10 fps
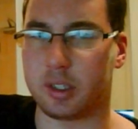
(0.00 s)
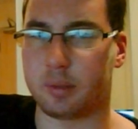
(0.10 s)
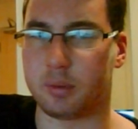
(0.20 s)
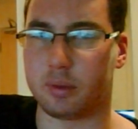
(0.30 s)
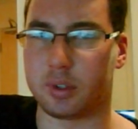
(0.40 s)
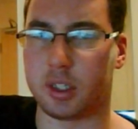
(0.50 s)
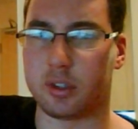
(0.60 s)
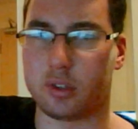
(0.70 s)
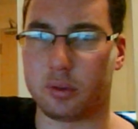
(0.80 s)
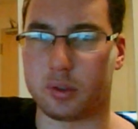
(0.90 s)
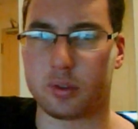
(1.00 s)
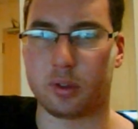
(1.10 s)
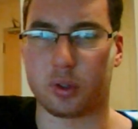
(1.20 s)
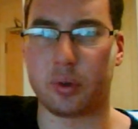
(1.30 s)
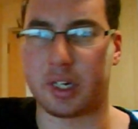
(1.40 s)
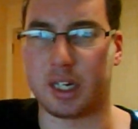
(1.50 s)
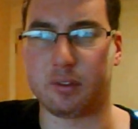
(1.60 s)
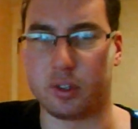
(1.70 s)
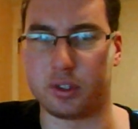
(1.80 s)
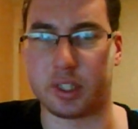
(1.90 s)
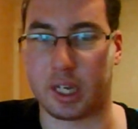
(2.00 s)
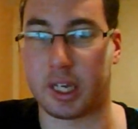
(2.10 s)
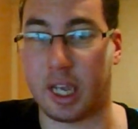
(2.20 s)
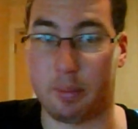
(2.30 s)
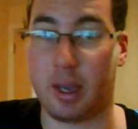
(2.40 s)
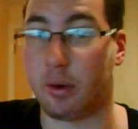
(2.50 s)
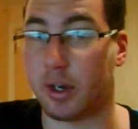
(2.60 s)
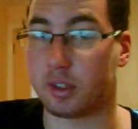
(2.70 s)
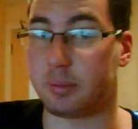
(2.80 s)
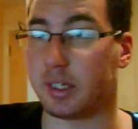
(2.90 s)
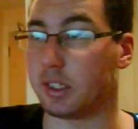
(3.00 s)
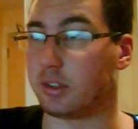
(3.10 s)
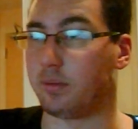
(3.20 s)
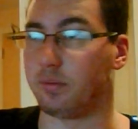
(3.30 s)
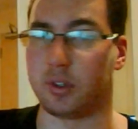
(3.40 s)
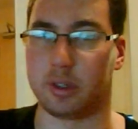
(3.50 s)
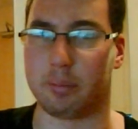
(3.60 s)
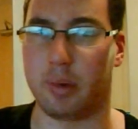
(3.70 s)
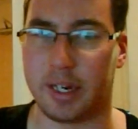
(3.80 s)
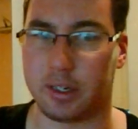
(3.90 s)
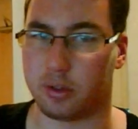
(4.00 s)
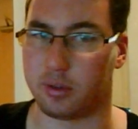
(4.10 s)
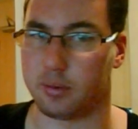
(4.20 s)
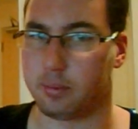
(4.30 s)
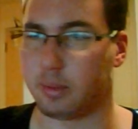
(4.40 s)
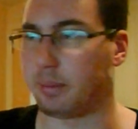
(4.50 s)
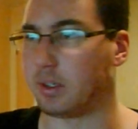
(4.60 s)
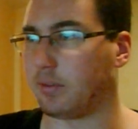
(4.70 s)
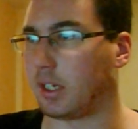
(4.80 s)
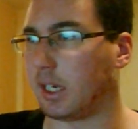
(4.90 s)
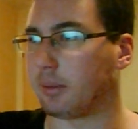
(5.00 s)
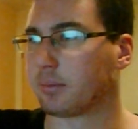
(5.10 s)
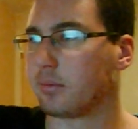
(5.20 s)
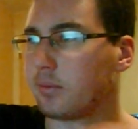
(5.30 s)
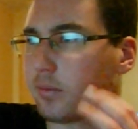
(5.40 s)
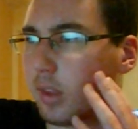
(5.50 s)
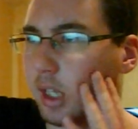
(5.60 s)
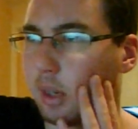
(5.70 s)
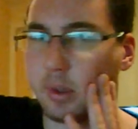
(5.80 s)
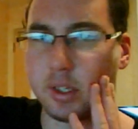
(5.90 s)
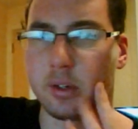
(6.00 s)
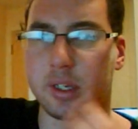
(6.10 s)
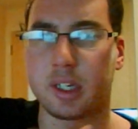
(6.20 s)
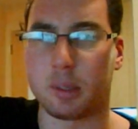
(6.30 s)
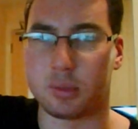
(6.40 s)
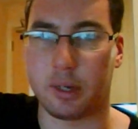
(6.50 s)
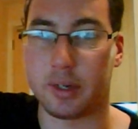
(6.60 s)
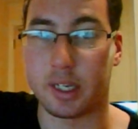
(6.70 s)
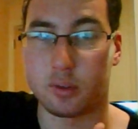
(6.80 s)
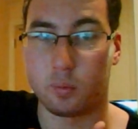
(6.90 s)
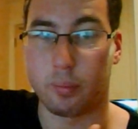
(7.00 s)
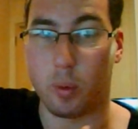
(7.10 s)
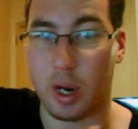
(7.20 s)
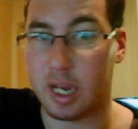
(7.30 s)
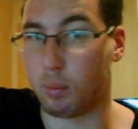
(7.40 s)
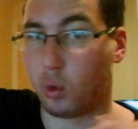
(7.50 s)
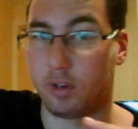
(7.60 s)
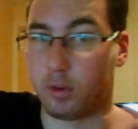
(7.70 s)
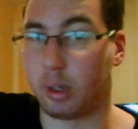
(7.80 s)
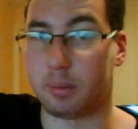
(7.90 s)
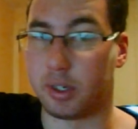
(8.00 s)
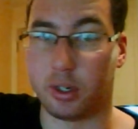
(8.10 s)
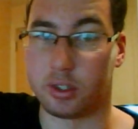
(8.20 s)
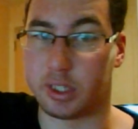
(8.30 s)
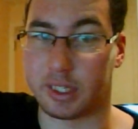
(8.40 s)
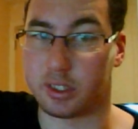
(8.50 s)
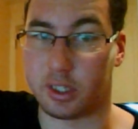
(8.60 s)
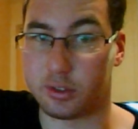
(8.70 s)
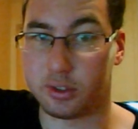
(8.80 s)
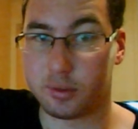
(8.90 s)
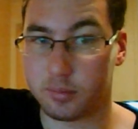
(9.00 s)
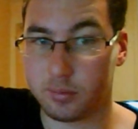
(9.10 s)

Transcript: him to return so quickly after Undertaker came out. I expected something on the mic or maybe something like that. But you know, he comes out, he gets way more of a pop than Undertaker does,